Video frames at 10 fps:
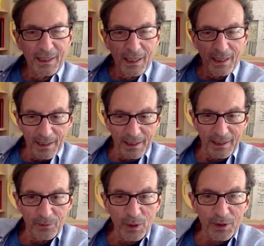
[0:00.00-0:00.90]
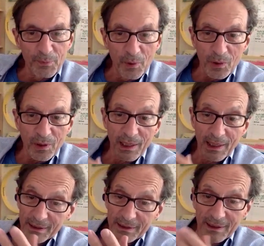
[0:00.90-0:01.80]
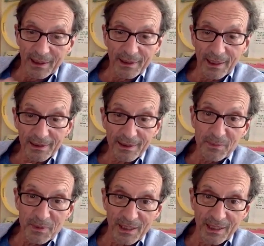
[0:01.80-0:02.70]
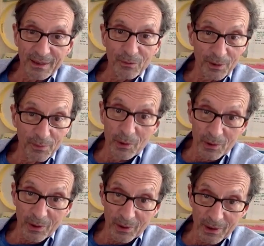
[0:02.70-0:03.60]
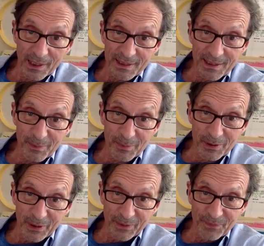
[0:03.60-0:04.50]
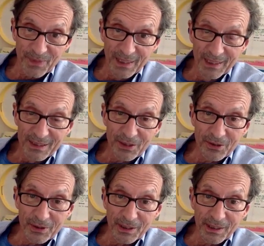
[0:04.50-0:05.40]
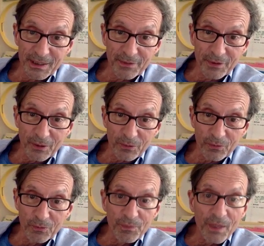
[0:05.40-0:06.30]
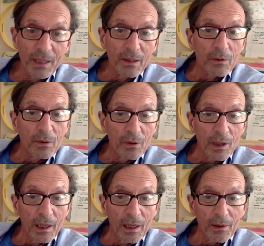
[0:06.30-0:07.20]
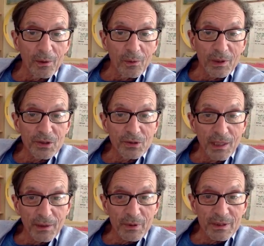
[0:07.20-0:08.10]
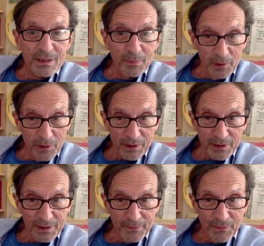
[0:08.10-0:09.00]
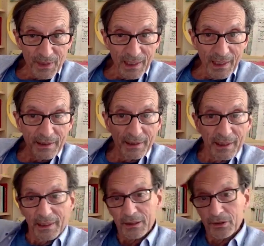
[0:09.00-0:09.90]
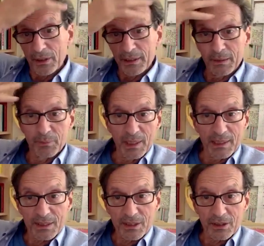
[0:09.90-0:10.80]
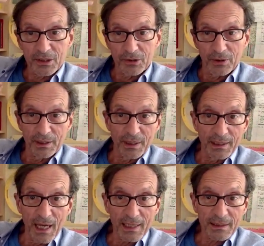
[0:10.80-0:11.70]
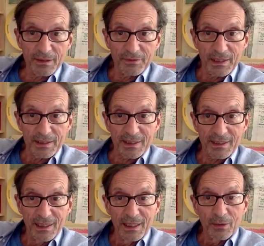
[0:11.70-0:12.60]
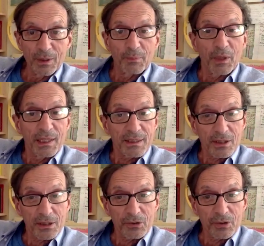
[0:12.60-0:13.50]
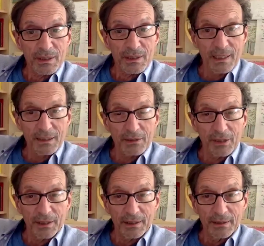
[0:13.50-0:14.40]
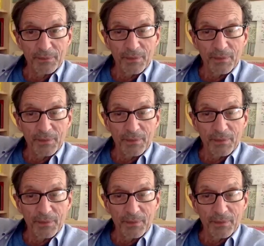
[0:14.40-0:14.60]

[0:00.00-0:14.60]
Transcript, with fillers: uh, with more, and again, I keep saying with more or less support. So you get a different. Uh, what you get with support and an integrated brain circuitry that activates when the brain circuitry is integrated,